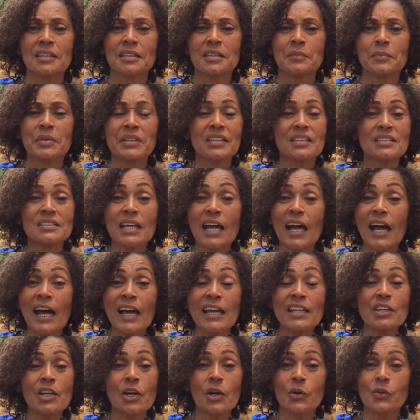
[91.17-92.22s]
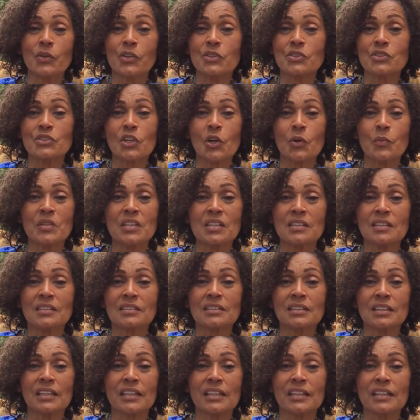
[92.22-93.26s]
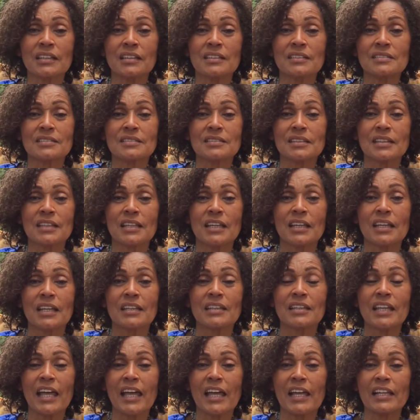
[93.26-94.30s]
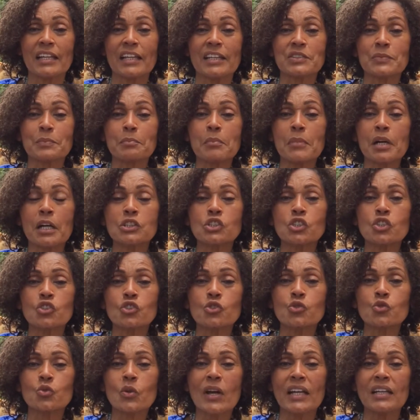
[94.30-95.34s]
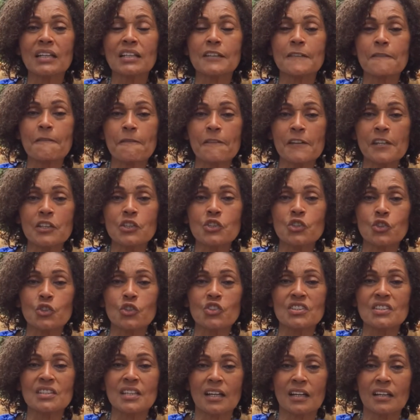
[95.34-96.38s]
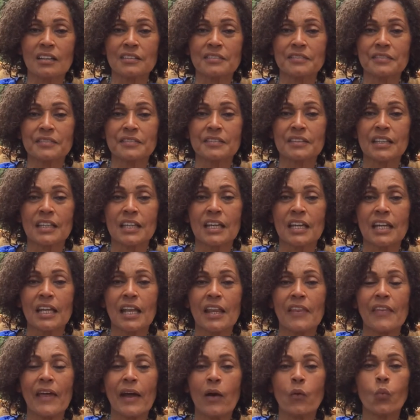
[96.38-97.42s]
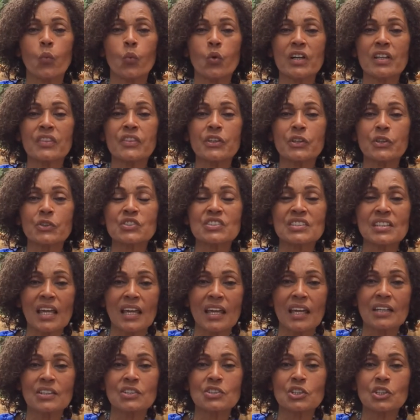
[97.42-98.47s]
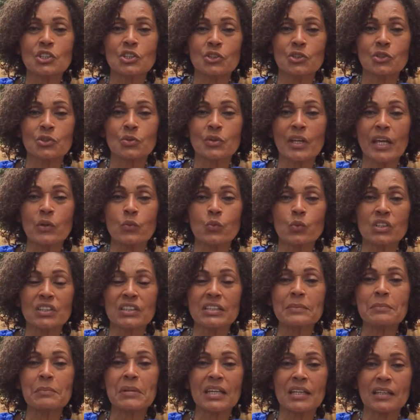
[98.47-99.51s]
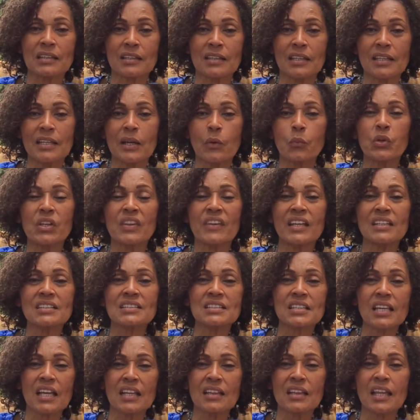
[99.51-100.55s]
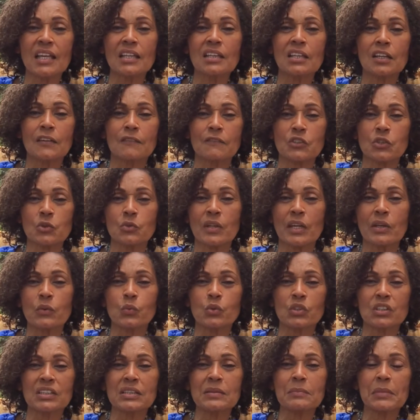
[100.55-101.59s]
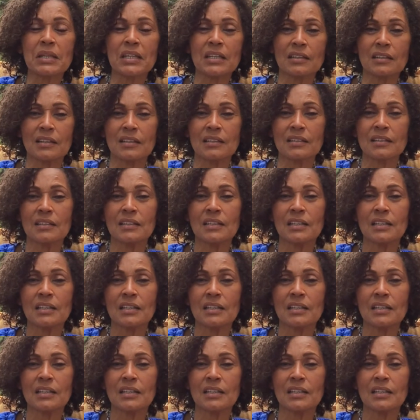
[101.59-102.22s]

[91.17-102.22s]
Because I know there's so many young ladies that as much as you try to convince yourself that what they're saying to you, they really mean it, that when they say they love you, they really mean it.